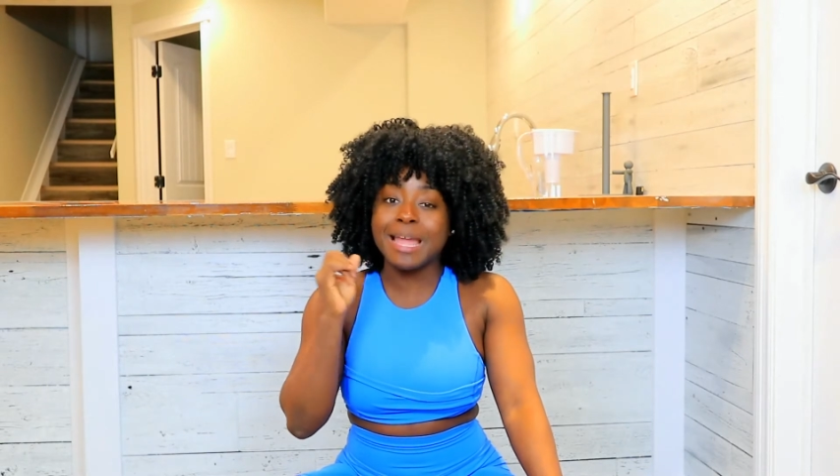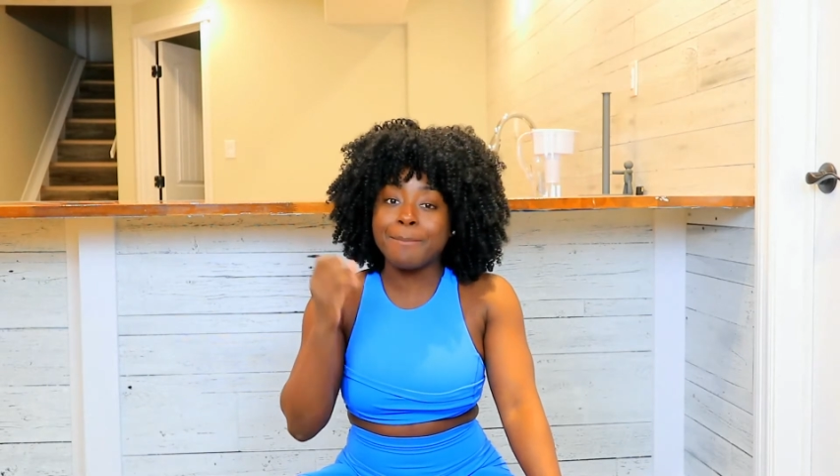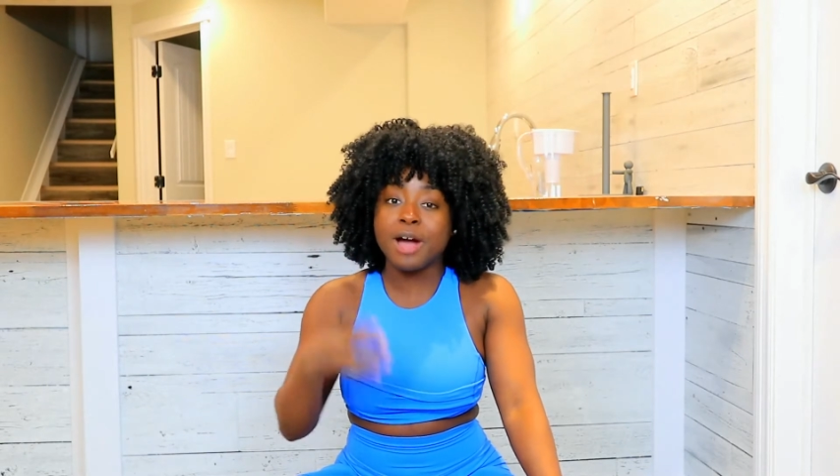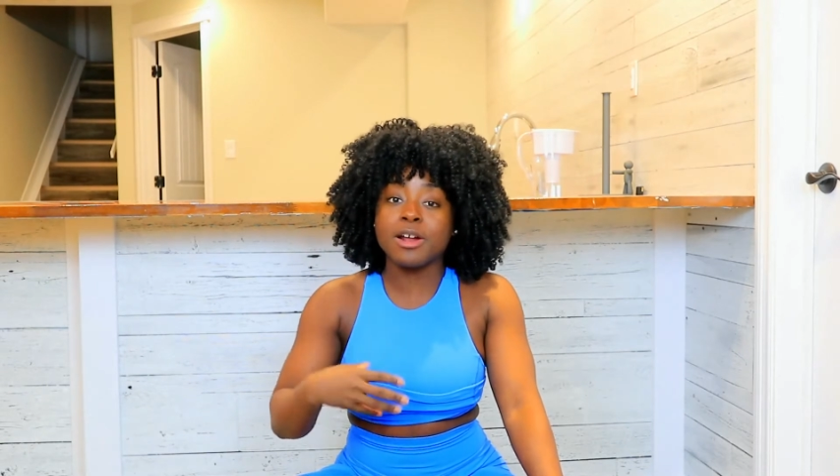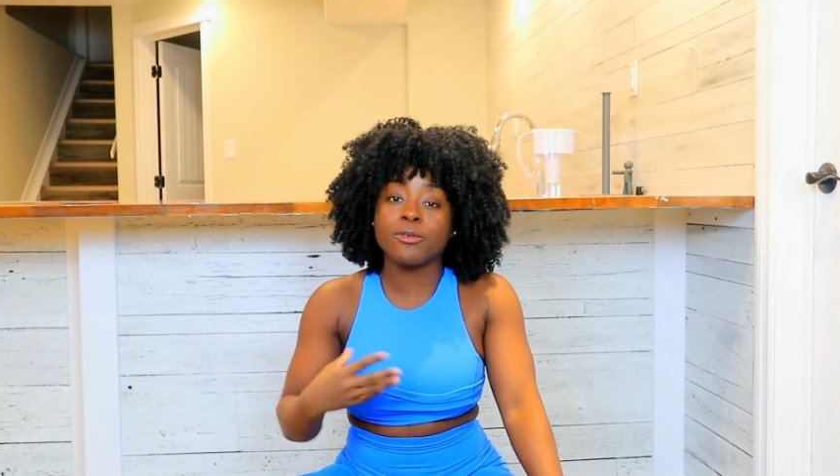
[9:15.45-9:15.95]

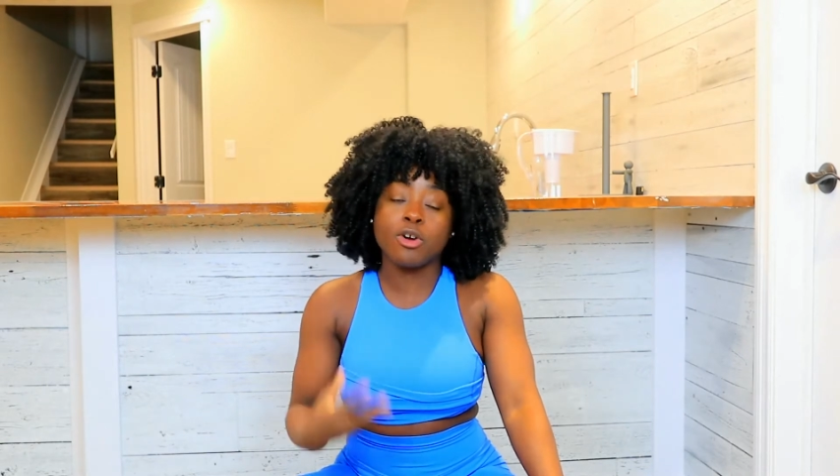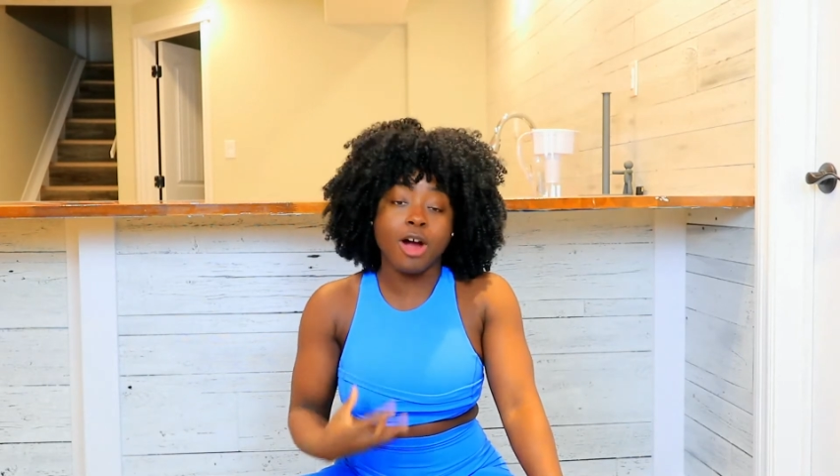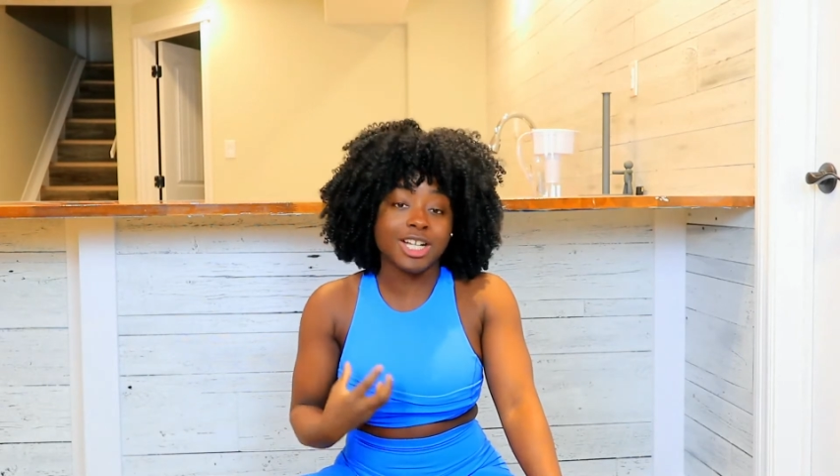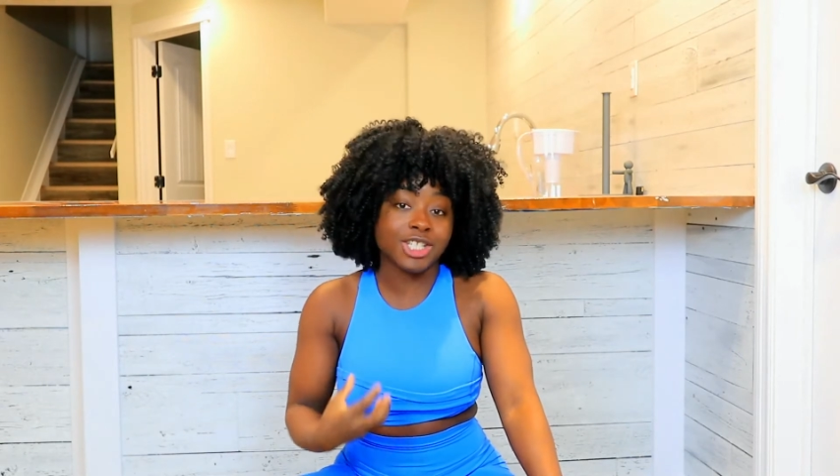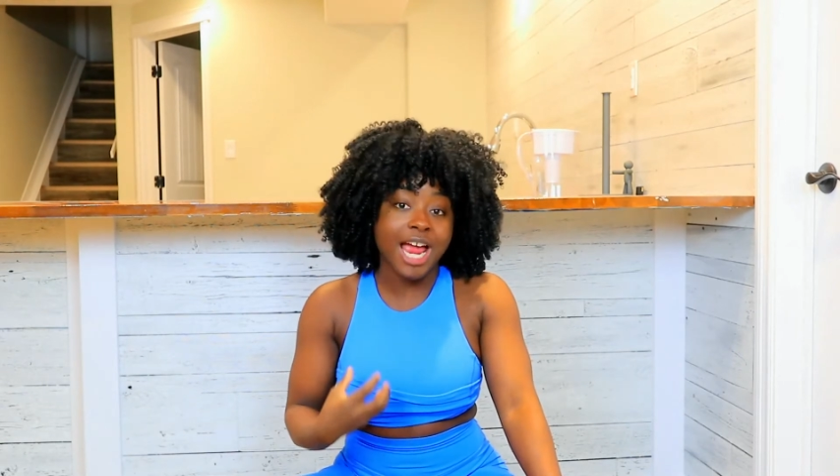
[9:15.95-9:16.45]
amount of
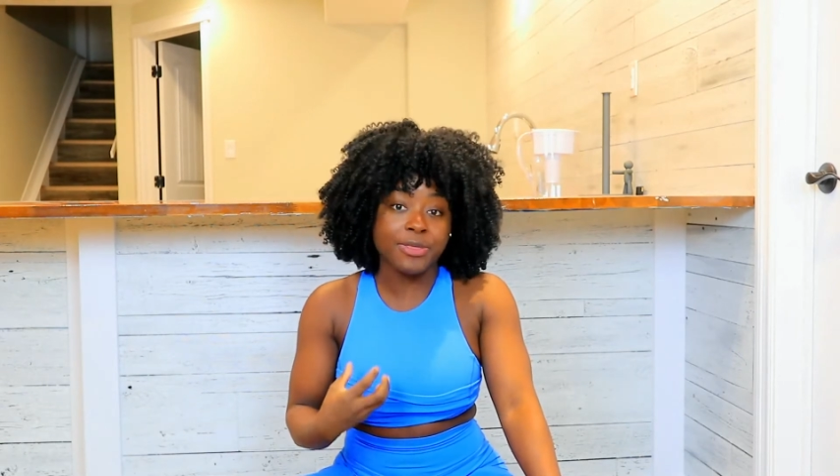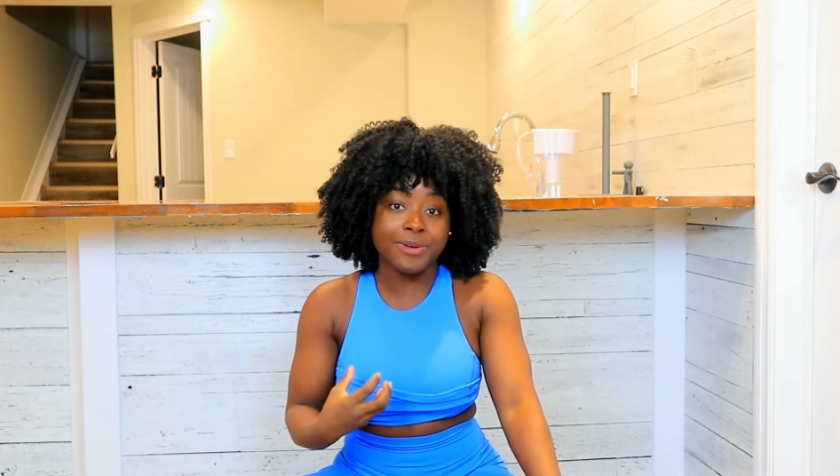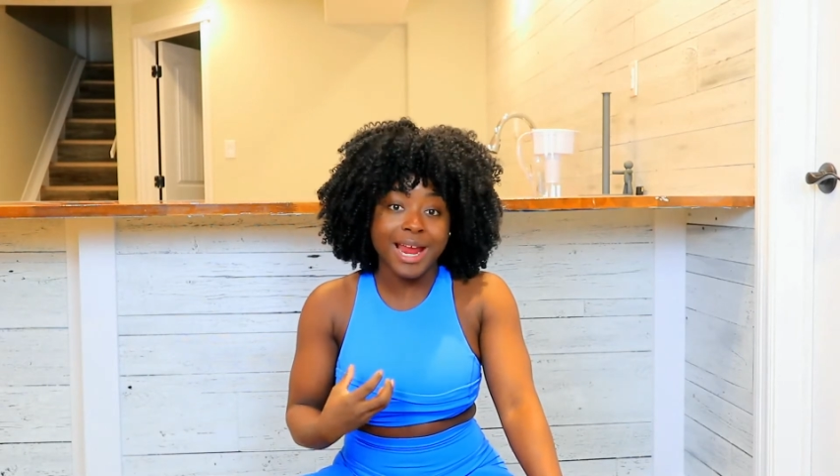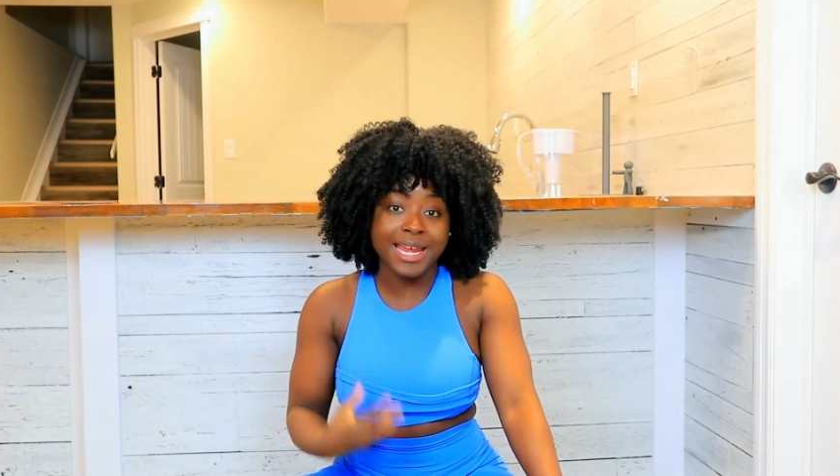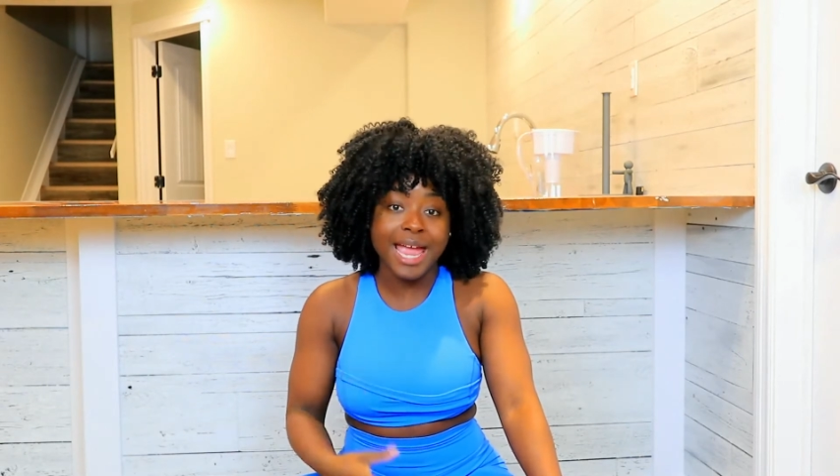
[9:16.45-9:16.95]
crotch
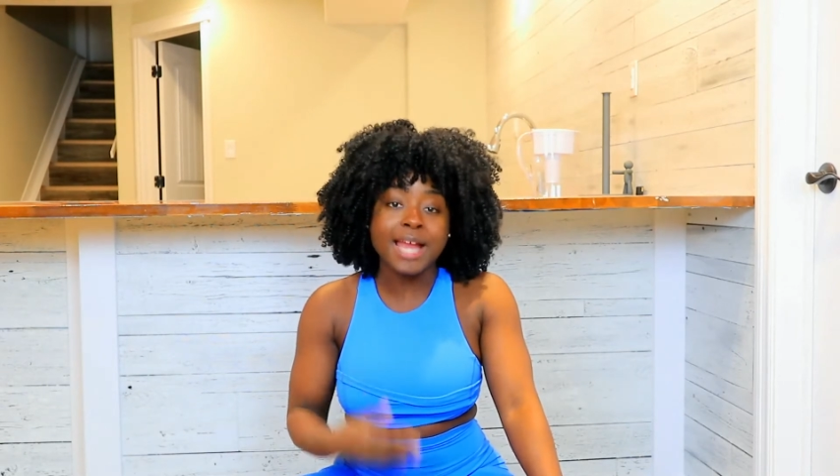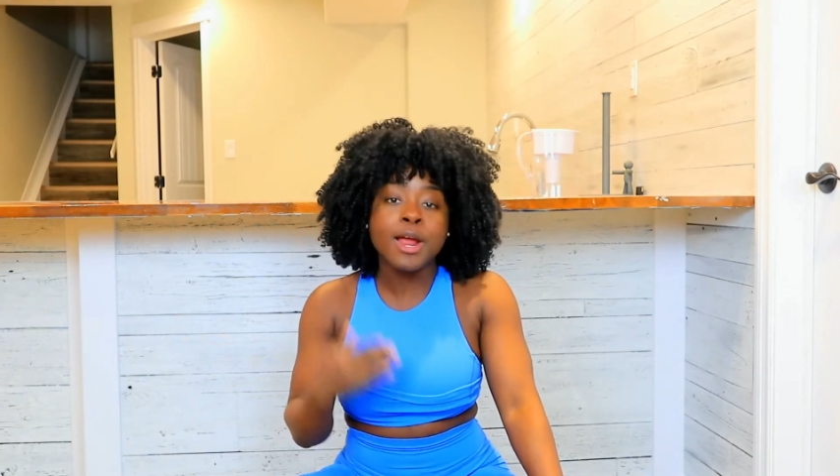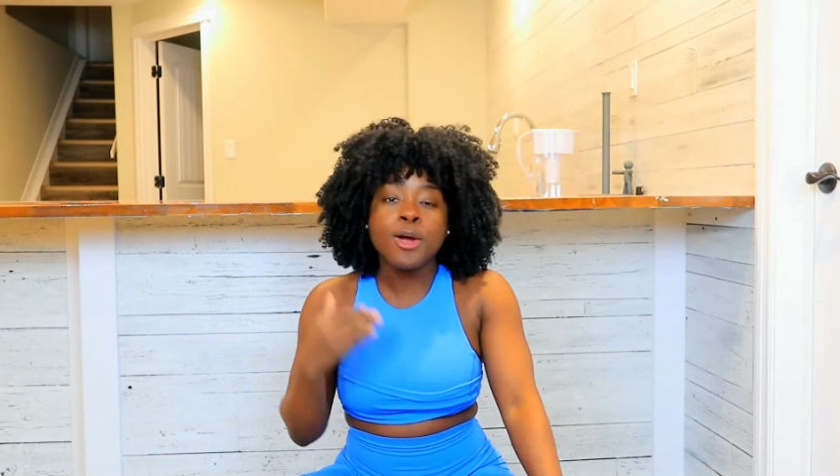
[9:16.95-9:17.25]
gathering I get.